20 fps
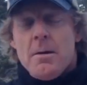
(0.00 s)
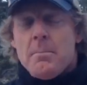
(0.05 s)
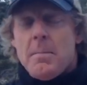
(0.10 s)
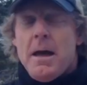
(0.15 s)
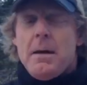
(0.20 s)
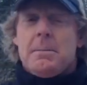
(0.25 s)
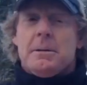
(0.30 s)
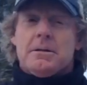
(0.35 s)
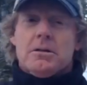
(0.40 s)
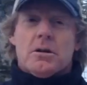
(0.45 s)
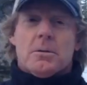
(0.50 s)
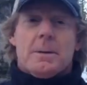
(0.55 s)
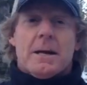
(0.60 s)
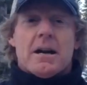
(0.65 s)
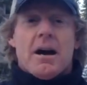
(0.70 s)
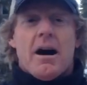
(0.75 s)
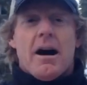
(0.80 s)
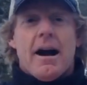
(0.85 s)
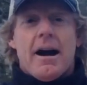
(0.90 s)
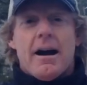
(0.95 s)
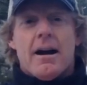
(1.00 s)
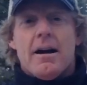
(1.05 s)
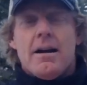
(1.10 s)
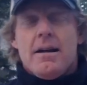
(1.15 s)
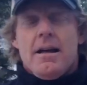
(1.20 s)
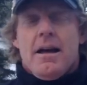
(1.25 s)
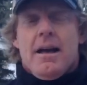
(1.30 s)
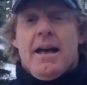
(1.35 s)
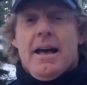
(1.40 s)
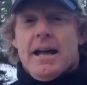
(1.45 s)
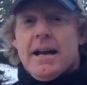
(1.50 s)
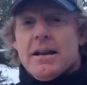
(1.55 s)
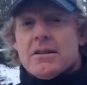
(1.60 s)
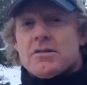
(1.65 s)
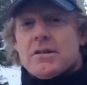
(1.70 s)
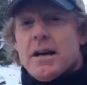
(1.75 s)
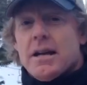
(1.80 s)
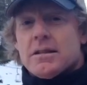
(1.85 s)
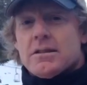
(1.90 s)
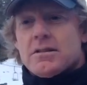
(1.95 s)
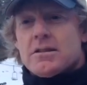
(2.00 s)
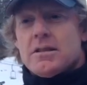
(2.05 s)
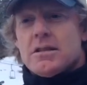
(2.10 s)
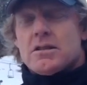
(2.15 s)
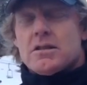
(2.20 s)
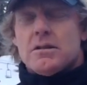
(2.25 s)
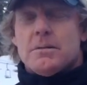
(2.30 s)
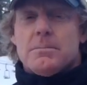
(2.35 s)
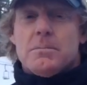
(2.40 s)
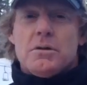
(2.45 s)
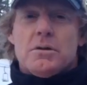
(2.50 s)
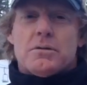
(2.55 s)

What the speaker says: maybe a little bit higher. And as that system